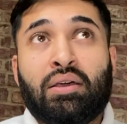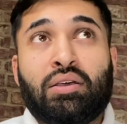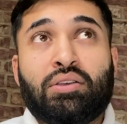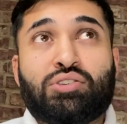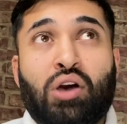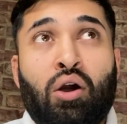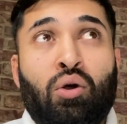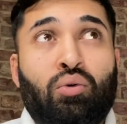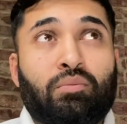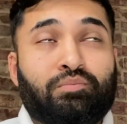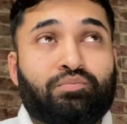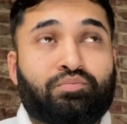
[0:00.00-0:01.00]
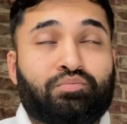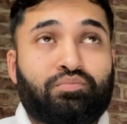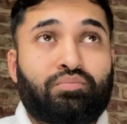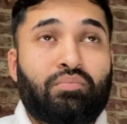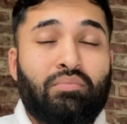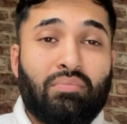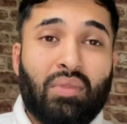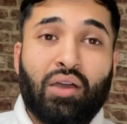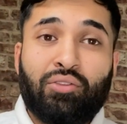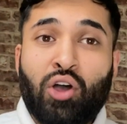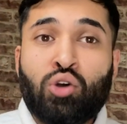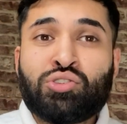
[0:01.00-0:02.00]
So
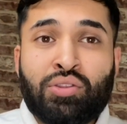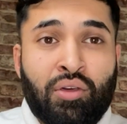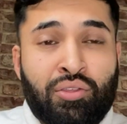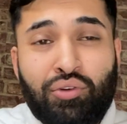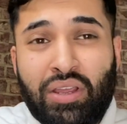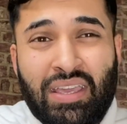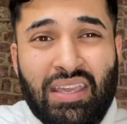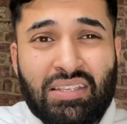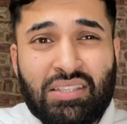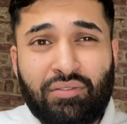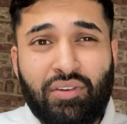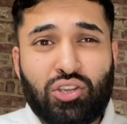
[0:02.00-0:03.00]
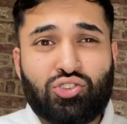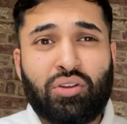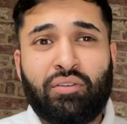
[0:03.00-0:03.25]
those are the 3 keys to victory